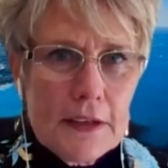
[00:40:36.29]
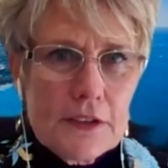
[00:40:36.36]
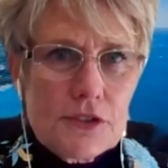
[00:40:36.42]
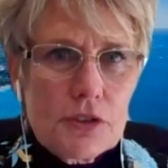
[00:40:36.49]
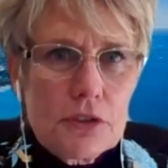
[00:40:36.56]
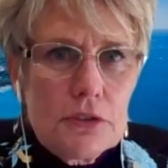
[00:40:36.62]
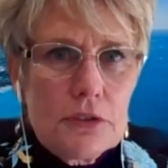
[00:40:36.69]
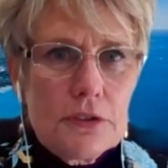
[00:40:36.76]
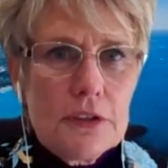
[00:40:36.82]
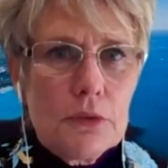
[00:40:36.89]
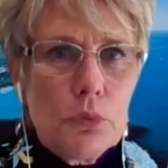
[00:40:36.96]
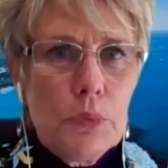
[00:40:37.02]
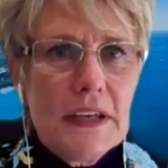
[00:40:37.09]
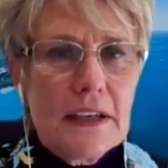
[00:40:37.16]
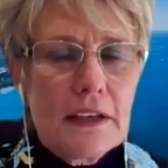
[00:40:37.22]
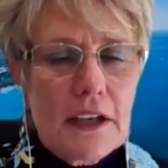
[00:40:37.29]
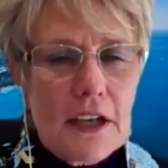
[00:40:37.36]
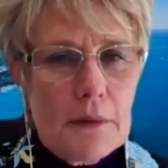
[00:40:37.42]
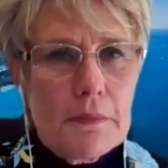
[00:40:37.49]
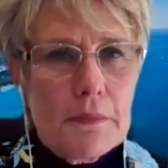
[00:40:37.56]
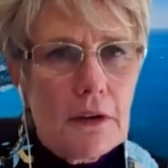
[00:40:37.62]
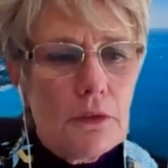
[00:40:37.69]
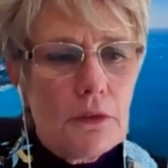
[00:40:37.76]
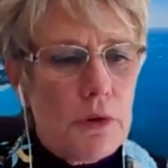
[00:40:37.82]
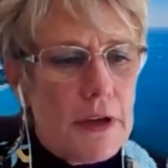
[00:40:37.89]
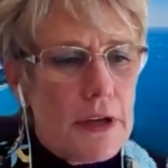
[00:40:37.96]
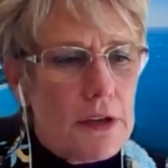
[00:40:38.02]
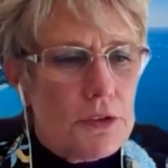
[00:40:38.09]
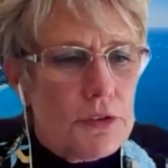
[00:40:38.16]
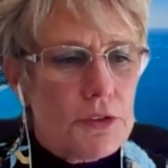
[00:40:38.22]
so that we can come up
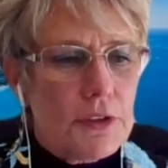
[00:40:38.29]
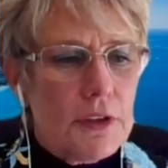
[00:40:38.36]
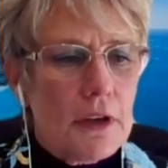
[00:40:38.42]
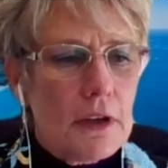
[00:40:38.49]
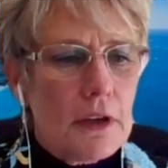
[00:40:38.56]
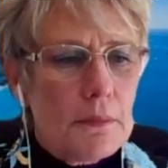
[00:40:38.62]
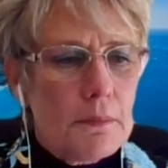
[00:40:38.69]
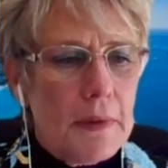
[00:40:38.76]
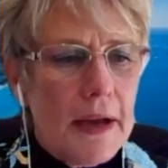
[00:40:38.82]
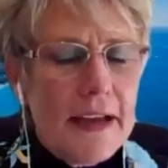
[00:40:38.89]
with um,